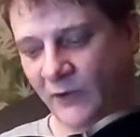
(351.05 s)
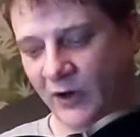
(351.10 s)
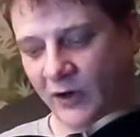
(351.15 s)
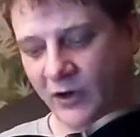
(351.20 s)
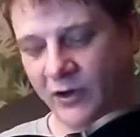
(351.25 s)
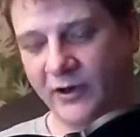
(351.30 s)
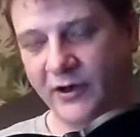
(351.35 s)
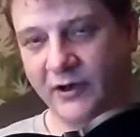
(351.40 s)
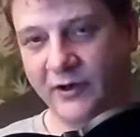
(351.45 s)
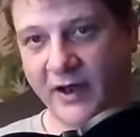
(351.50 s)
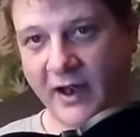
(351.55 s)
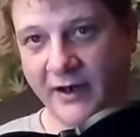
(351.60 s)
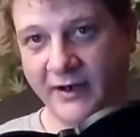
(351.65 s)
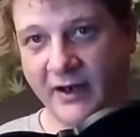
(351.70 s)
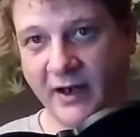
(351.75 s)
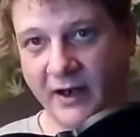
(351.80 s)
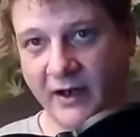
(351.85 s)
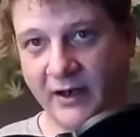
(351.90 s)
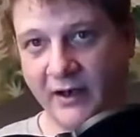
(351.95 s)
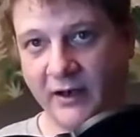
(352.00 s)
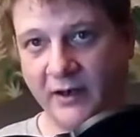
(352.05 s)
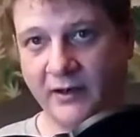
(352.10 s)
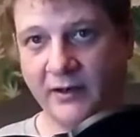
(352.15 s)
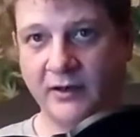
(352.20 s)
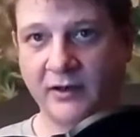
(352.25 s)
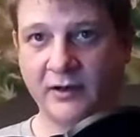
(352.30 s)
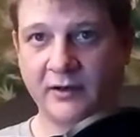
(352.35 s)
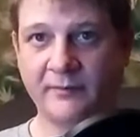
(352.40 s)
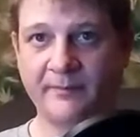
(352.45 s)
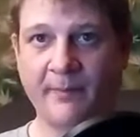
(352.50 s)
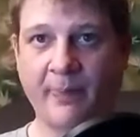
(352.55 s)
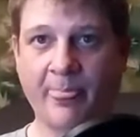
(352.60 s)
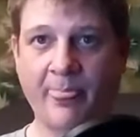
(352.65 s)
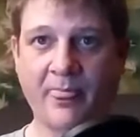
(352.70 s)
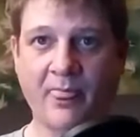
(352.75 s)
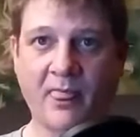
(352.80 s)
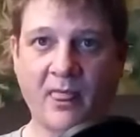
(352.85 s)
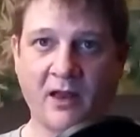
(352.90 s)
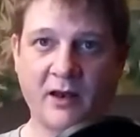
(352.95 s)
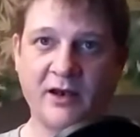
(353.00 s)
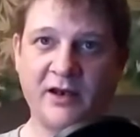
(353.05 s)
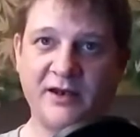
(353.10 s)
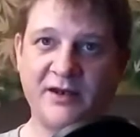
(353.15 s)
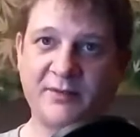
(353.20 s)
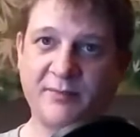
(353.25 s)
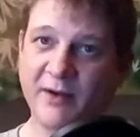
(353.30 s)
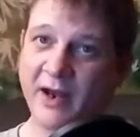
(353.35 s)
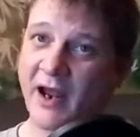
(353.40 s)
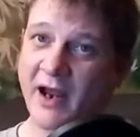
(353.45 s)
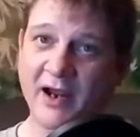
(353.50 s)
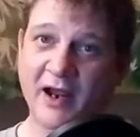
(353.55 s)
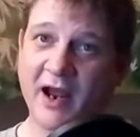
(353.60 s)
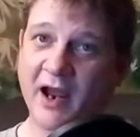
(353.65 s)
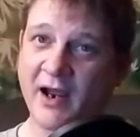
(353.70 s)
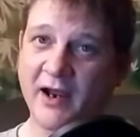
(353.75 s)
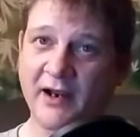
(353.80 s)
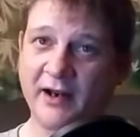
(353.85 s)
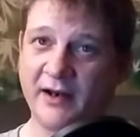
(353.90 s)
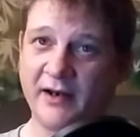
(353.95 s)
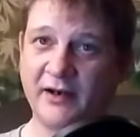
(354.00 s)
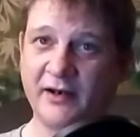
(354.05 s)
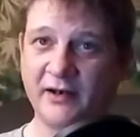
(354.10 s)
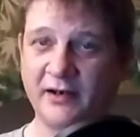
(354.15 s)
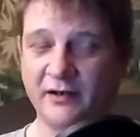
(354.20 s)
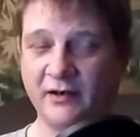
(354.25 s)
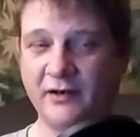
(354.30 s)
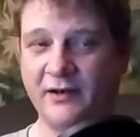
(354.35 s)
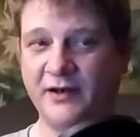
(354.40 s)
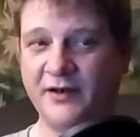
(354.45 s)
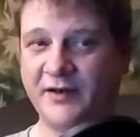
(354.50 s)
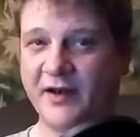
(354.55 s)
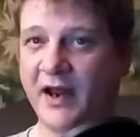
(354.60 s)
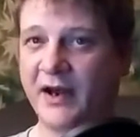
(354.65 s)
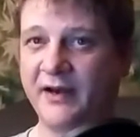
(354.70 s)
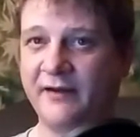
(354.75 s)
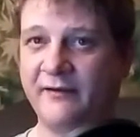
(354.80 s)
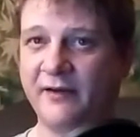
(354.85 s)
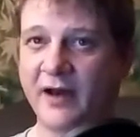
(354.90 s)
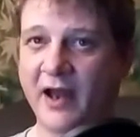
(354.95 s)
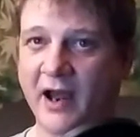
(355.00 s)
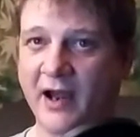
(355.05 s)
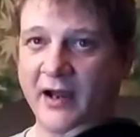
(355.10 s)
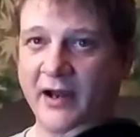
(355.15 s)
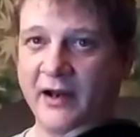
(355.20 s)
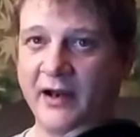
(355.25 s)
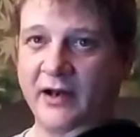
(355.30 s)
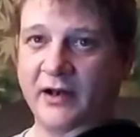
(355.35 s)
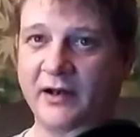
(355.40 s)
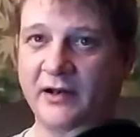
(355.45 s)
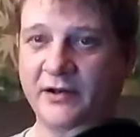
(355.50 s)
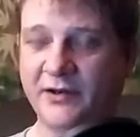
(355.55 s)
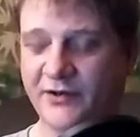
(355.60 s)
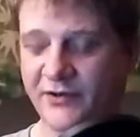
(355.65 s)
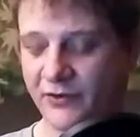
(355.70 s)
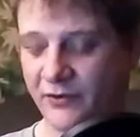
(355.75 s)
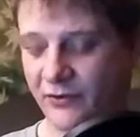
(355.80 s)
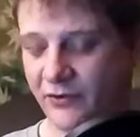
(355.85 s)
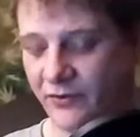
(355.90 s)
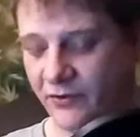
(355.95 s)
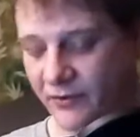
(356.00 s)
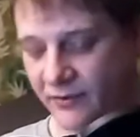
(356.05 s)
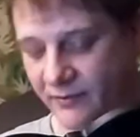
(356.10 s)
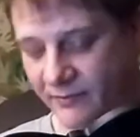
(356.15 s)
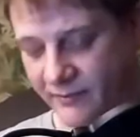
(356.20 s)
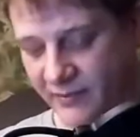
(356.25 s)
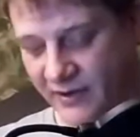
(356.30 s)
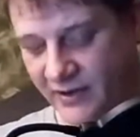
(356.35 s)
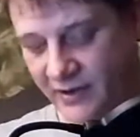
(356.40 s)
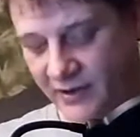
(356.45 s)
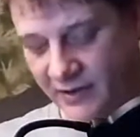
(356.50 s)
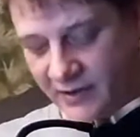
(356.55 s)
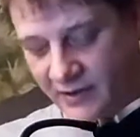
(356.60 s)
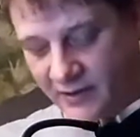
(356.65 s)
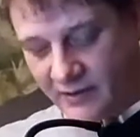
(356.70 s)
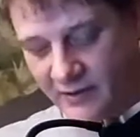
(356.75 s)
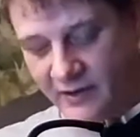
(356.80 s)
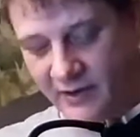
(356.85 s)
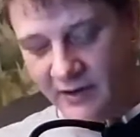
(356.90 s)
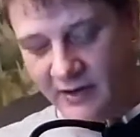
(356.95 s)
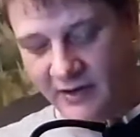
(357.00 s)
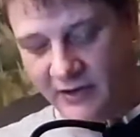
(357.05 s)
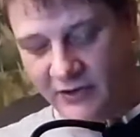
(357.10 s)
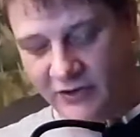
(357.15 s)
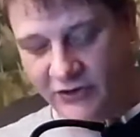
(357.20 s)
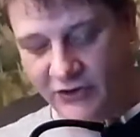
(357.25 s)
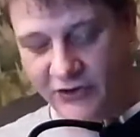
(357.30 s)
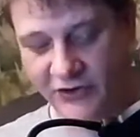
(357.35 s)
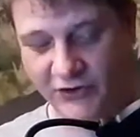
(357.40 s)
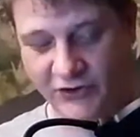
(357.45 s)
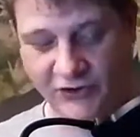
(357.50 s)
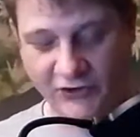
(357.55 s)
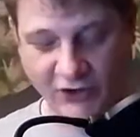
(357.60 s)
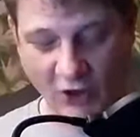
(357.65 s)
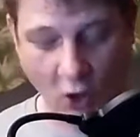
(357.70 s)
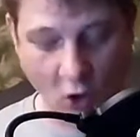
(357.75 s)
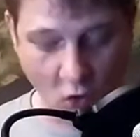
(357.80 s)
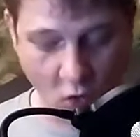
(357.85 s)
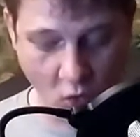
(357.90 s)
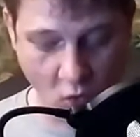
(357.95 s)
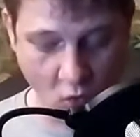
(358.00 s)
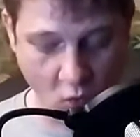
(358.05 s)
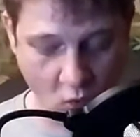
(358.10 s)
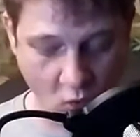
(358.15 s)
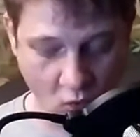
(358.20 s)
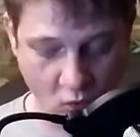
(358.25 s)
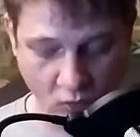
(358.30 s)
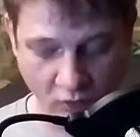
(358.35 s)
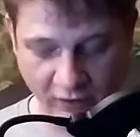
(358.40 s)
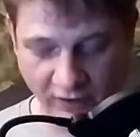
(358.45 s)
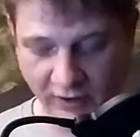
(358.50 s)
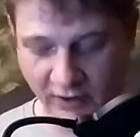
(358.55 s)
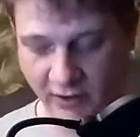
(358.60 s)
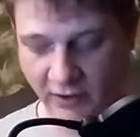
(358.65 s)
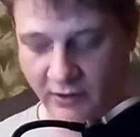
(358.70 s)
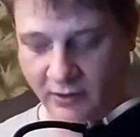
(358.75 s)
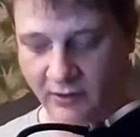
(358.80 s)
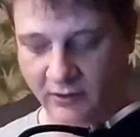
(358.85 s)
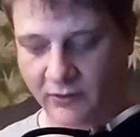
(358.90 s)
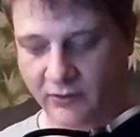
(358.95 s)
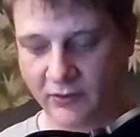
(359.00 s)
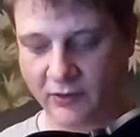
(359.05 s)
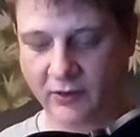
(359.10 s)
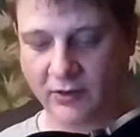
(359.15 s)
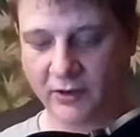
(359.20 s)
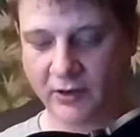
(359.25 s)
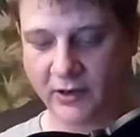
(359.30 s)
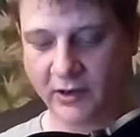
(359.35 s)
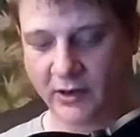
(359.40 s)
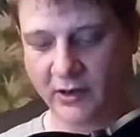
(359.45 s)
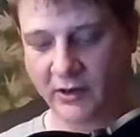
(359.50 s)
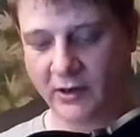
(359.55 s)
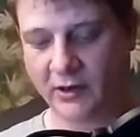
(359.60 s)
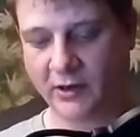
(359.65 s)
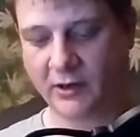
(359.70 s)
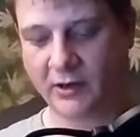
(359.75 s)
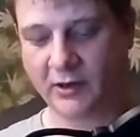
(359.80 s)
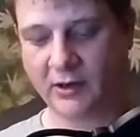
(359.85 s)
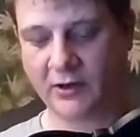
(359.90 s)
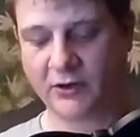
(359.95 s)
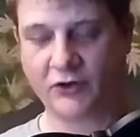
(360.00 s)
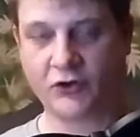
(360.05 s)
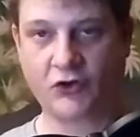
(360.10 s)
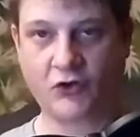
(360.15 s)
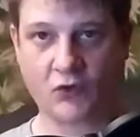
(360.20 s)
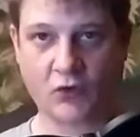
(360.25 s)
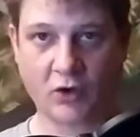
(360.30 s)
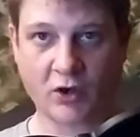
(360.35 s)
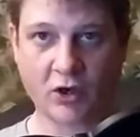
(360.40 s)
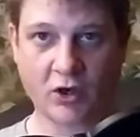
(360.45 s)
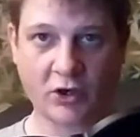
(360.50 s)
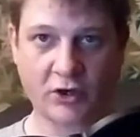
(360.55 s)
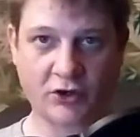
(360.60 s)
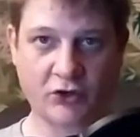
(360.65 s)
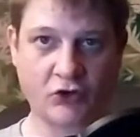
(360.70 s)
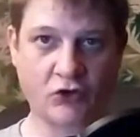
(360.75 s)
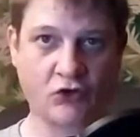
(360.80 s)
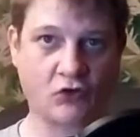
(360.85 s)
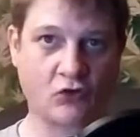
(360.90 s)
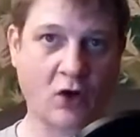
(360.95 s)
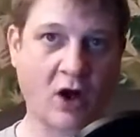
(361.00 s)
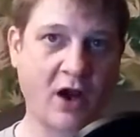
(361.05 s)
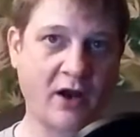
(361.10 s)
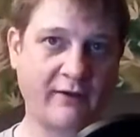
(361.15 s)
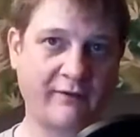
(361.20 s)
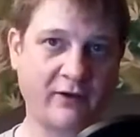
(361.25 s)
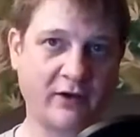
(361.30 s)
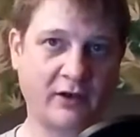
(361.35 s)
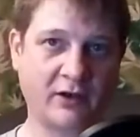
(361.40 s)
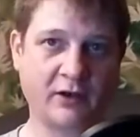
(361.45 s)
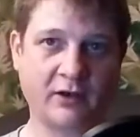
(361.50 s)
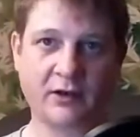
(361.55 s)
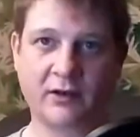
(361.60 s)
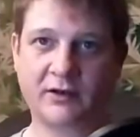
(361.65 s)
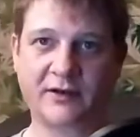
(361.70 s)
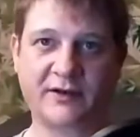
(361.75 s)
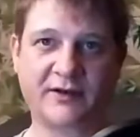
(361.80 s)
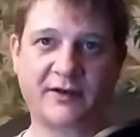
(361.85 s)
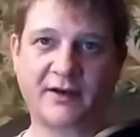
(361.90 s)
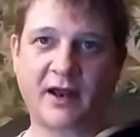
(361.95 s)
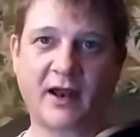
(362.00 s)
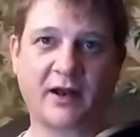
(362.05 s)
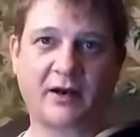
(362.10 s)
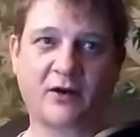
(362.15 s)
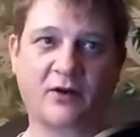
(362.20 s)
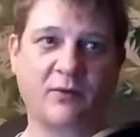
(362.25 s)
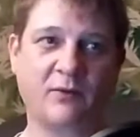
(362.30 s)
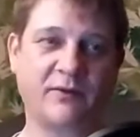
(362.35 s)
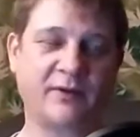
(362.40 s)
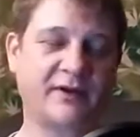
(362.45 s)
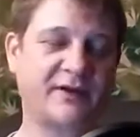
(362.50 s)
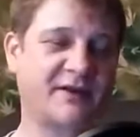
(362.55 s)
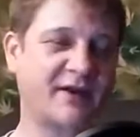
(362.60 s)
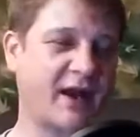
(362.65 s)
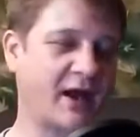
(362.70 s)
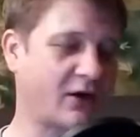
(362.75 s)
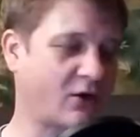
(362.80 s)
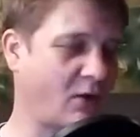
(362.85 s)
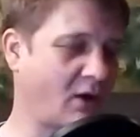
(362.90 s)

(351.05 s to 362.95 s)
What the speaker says: Earlier that day, he's not high. He's not even high. So being stoned or drug driving does not